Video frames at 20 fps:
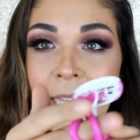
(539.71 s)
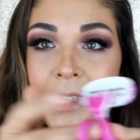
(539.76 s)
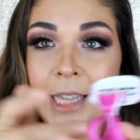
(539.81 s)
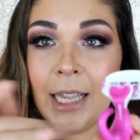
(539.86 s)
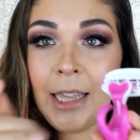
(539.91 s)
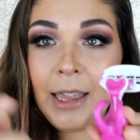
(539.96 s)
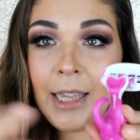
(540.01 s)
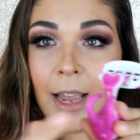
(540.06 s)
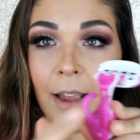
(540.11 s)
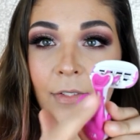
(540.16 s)
they
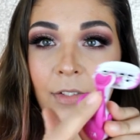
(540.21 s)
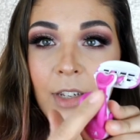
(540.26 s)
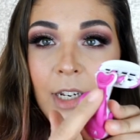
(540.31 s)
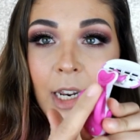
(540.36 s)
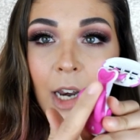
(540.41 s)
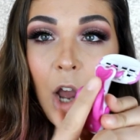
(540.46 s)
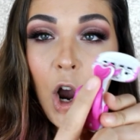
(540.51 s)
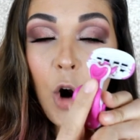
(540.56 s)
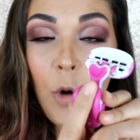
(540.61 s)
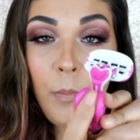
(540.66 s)
left
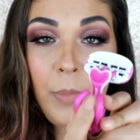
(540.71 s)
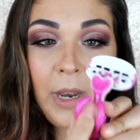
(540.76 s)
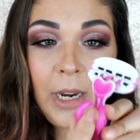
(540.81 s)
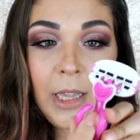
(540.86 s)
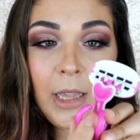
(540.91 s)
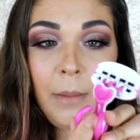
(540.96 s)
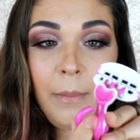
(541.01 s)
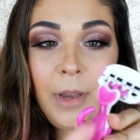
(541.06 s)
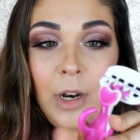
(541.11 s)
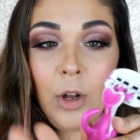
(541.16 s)
it open
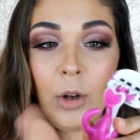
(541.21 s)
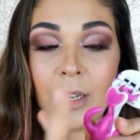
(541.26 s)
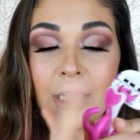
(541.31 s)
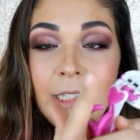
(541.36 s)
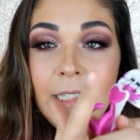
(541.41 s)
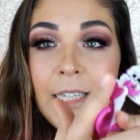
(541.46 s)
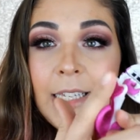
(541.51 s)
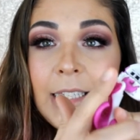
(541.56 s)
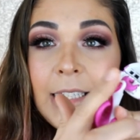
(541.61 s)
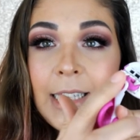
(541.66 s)
in the middle,
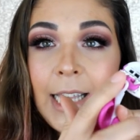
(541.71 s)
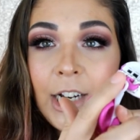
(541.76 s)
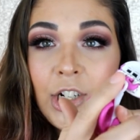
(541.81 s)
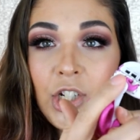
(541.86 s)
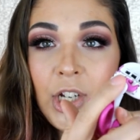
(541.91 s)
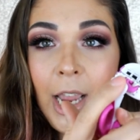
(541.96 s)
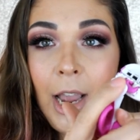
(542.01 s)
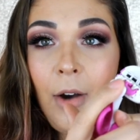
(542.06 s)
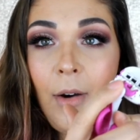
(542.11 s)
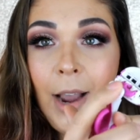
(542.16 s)
because this is
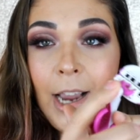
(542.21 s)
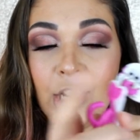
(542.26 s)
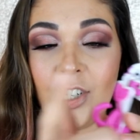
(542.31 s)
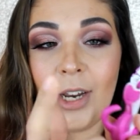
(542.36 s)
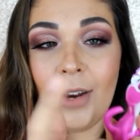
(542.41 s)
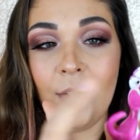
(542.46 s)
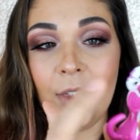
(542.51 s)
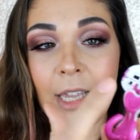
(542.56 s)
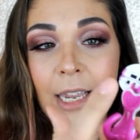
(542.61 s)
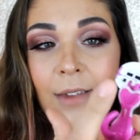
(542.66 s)
actually how I
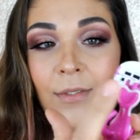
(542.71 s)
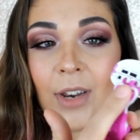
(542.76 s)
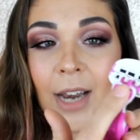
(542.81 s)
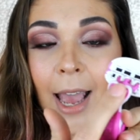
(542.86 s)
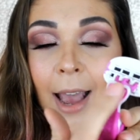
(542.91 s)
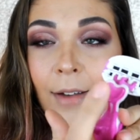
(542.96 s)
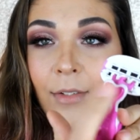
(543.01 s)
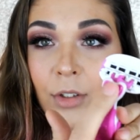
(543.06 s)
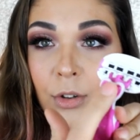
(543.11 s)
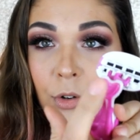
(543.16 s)
shave. And they even
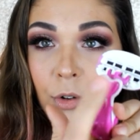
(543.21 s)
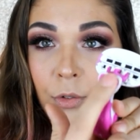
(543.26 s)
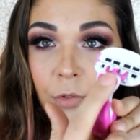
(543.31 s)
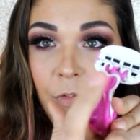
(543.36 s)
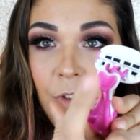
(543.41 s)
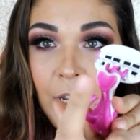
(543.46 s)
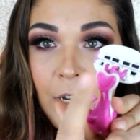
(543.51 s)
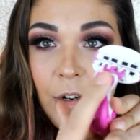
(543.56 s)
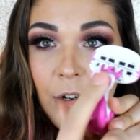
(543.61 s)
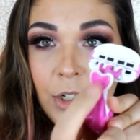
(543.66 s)
have a little
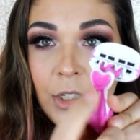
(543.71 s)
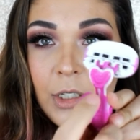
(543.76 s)
finger